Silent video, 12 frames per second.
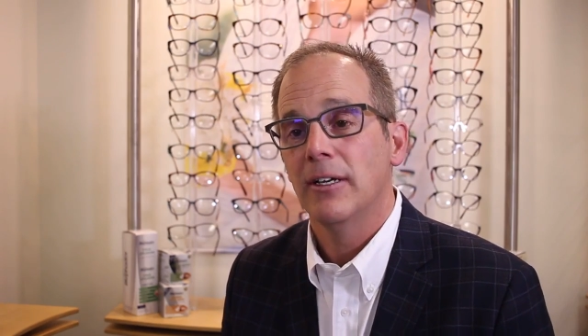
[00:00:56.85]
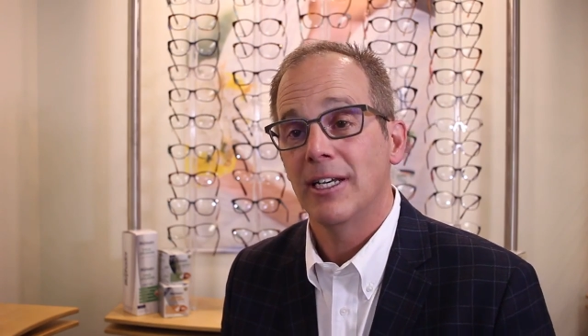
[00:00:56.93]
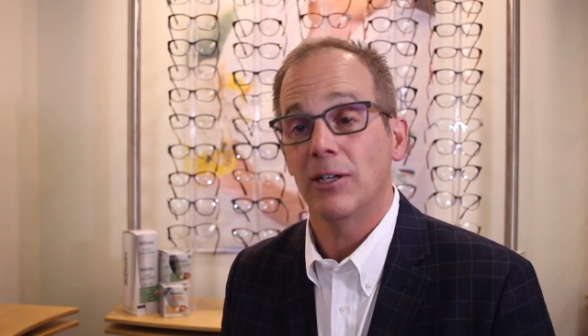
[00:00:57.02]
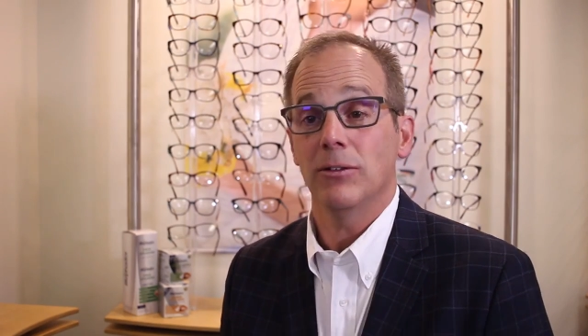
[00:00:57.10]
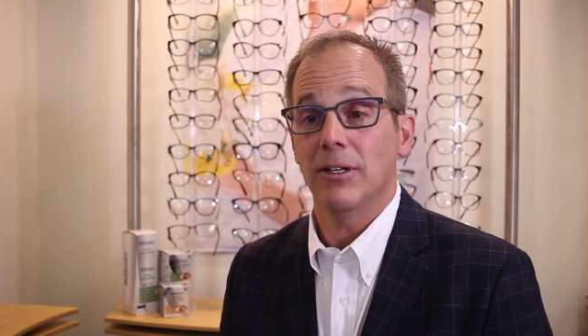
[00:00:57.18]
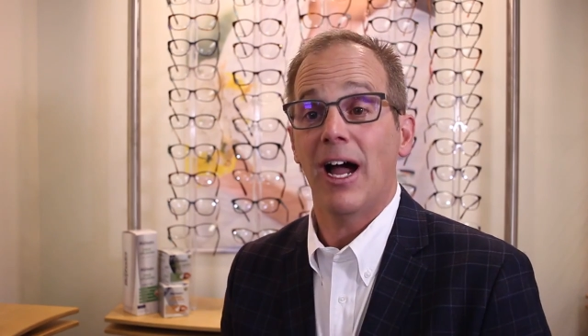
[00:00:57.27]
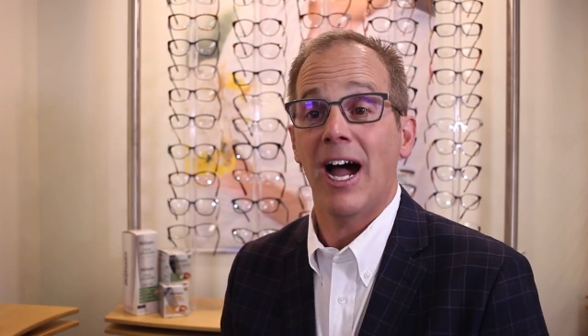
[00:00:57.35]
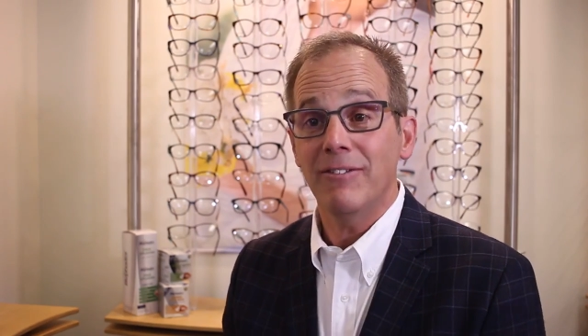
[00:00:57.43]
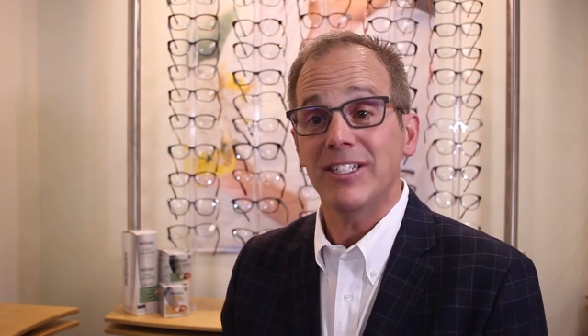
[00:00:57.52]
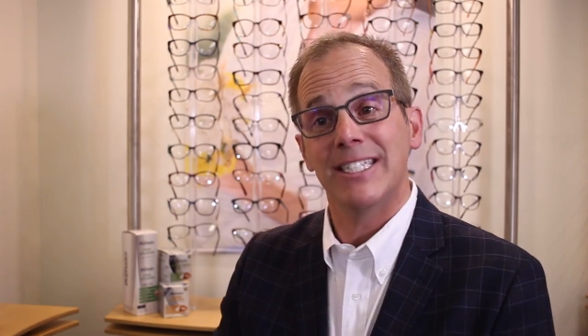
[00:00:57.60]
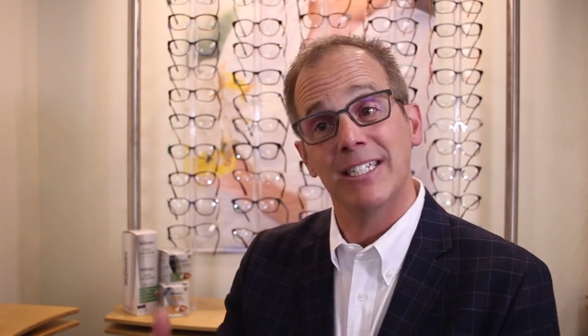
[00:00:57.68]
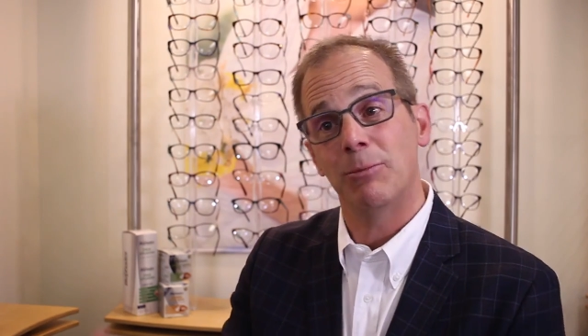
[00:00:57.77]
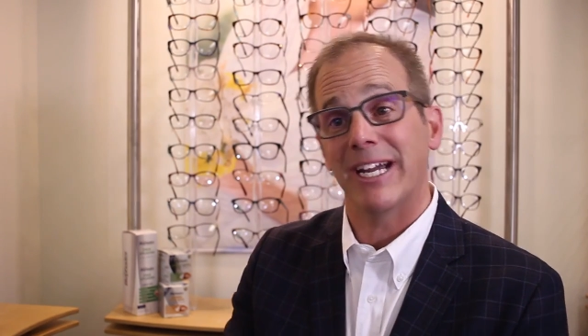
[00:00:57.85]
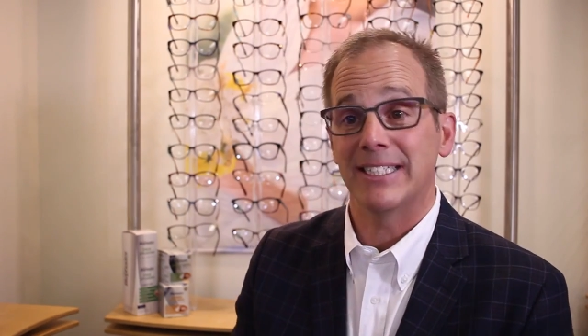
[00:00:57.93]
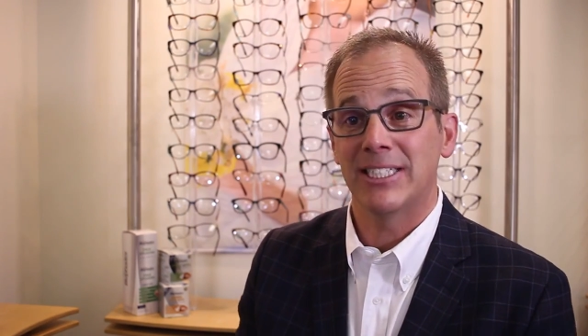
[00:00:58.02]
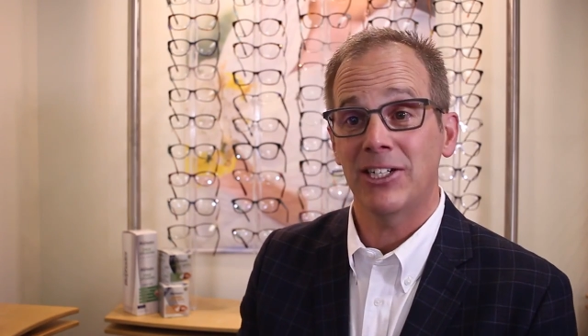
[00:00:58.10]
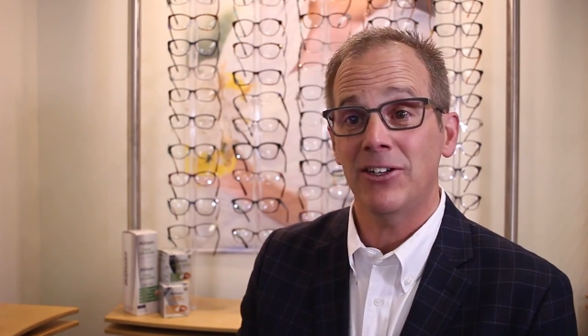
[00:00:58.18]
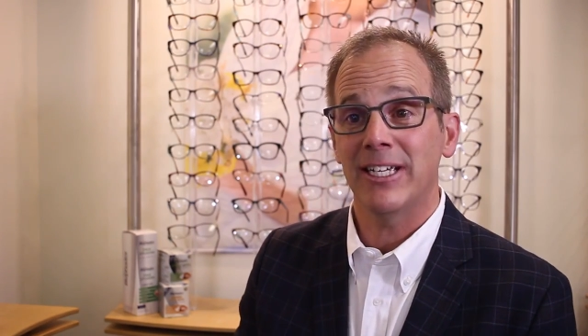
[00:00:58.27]
Now, obviously the
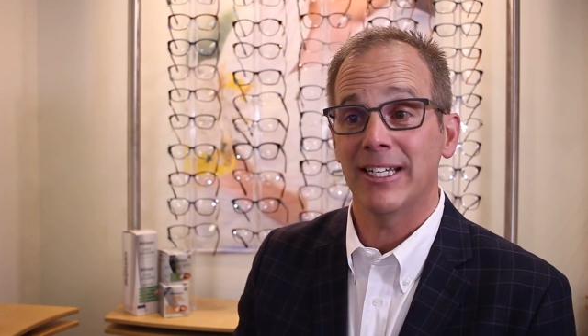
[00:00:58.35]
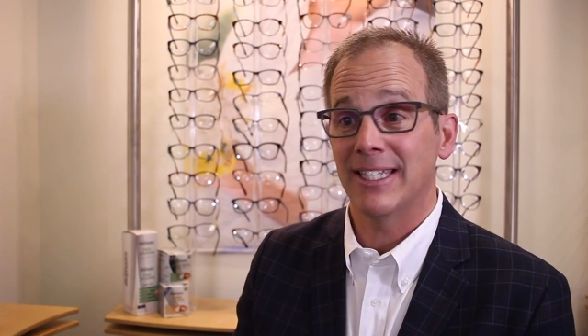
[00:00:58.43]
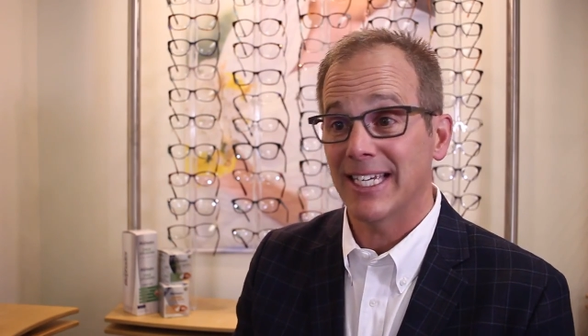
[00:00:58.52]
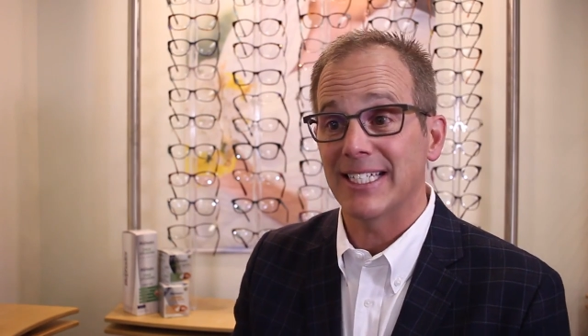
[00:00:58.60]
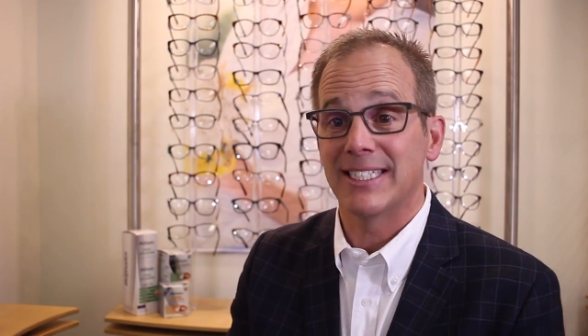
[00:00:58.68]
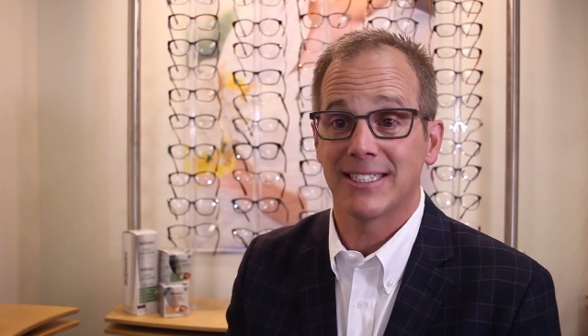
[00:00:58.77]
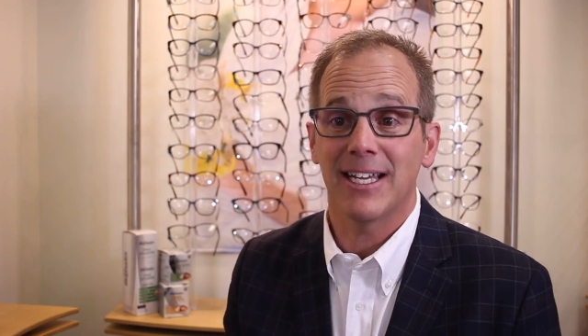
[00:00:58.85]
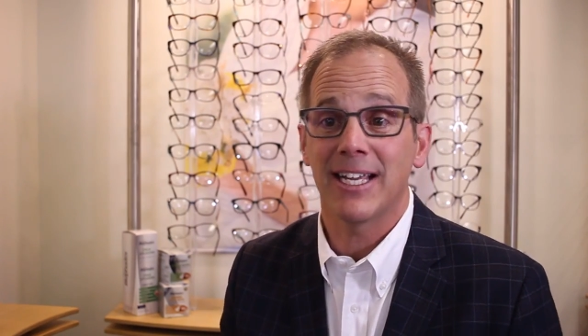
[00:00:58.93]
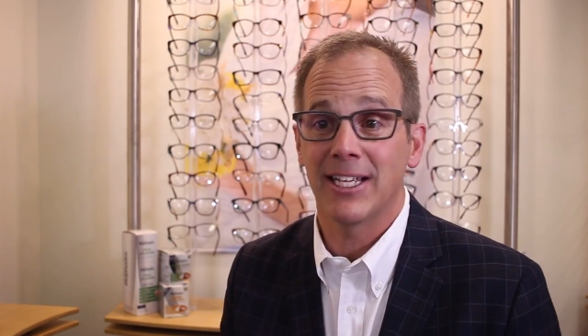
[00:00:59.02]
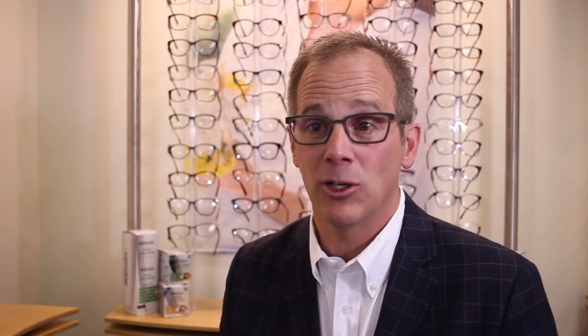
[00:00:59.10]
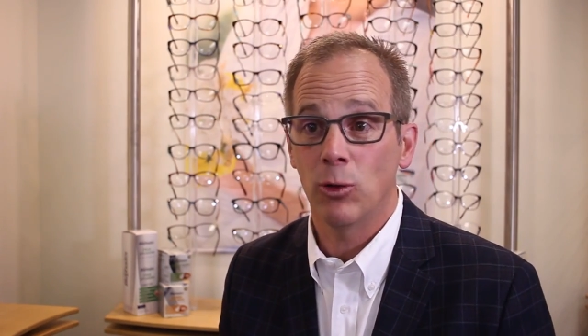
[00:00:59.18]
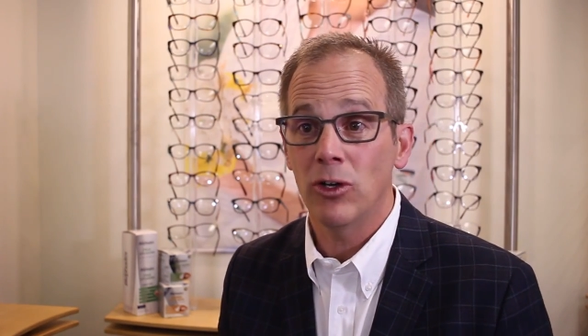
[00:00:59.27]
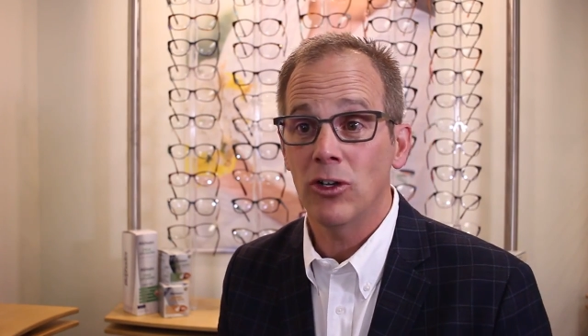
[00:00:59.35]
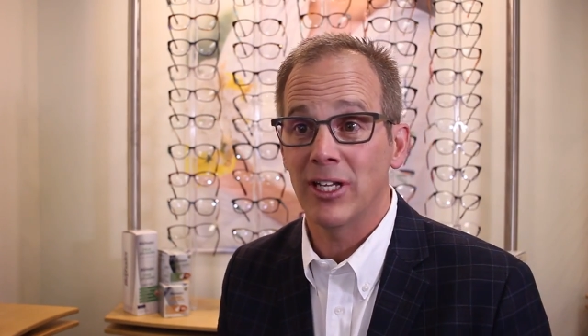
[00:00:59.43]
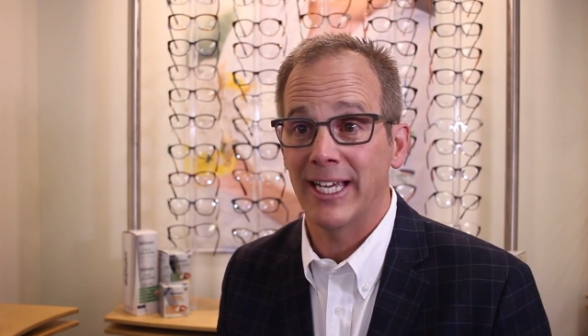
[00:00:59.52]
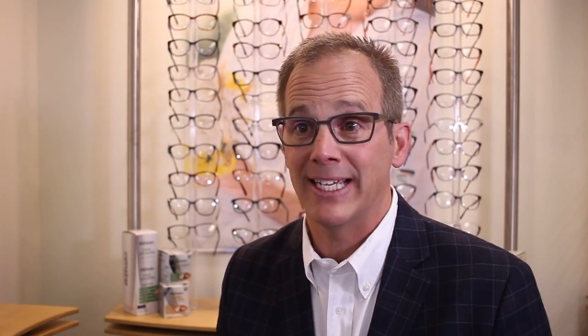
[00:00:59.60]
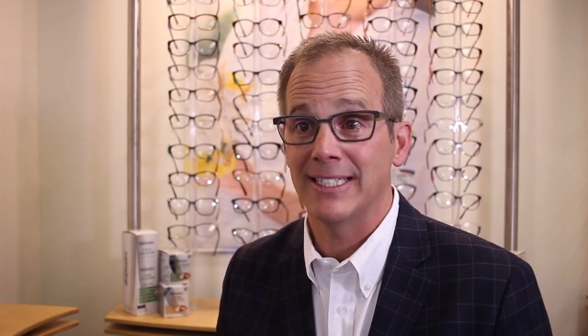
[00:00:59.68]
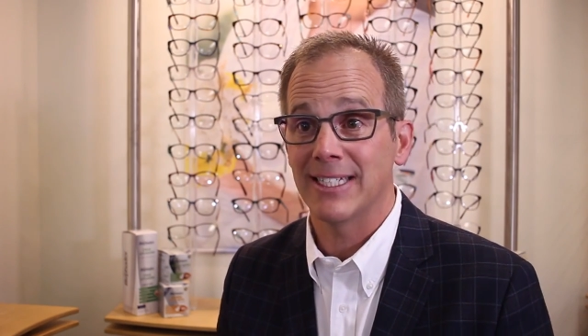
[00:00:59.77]
bacteria that get stuck in the oil
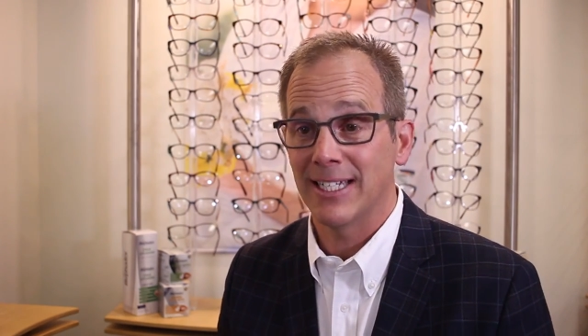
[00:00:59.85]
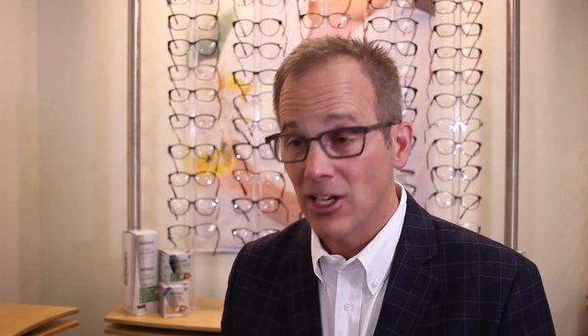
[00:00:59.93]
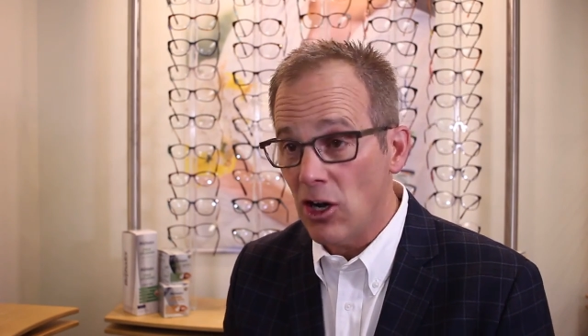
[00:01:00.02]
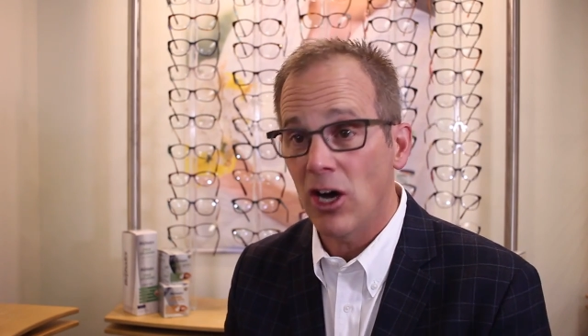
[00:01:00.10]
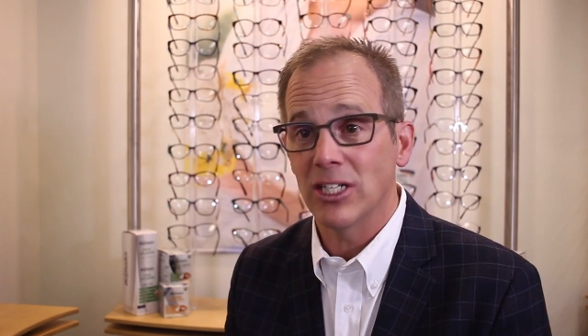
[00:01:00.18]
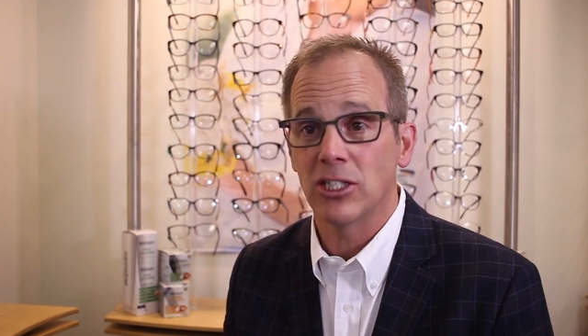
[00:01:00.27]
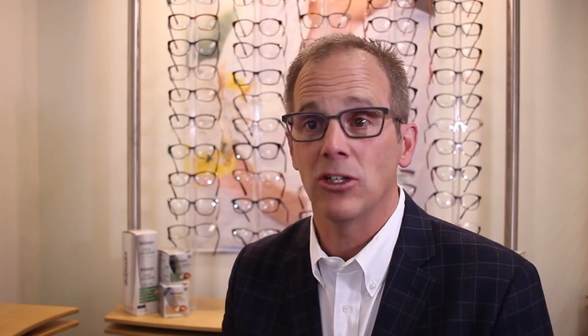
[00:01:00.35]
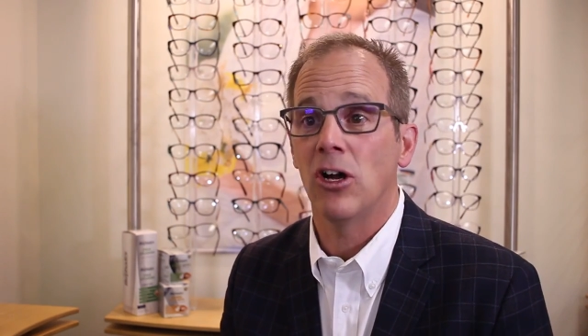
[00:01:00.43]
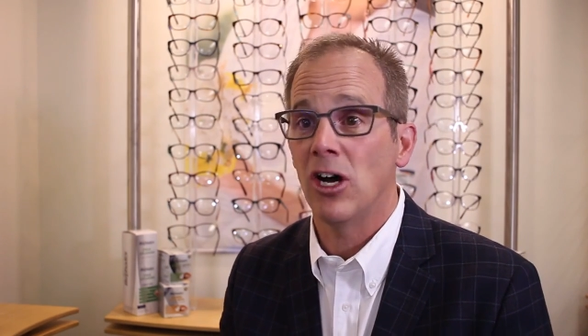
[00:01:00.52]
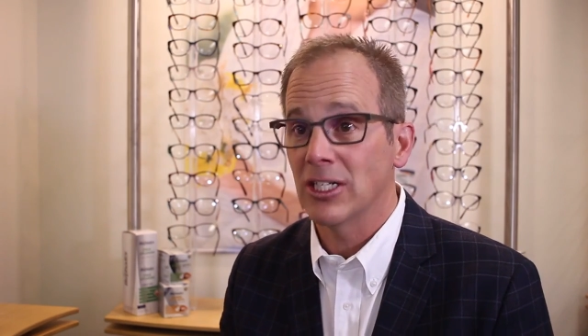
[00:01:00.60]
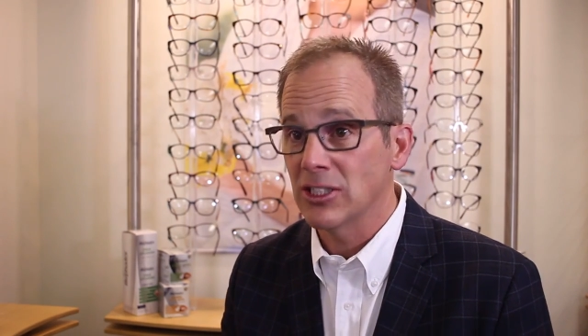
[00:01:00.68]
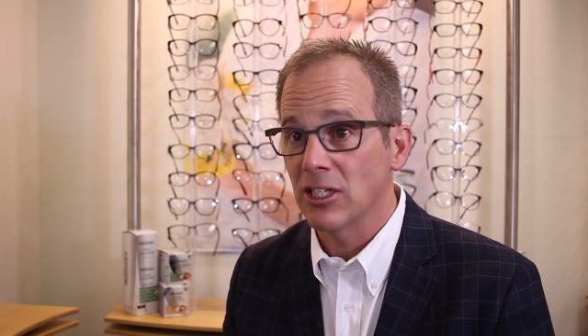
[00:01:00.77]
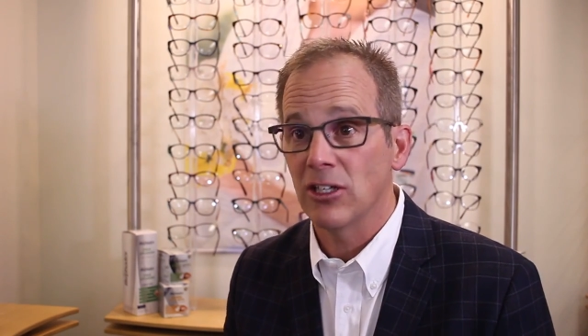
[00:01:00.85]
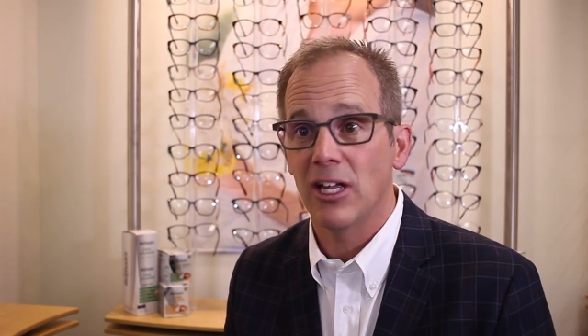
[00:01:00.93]
glands can cause clogs and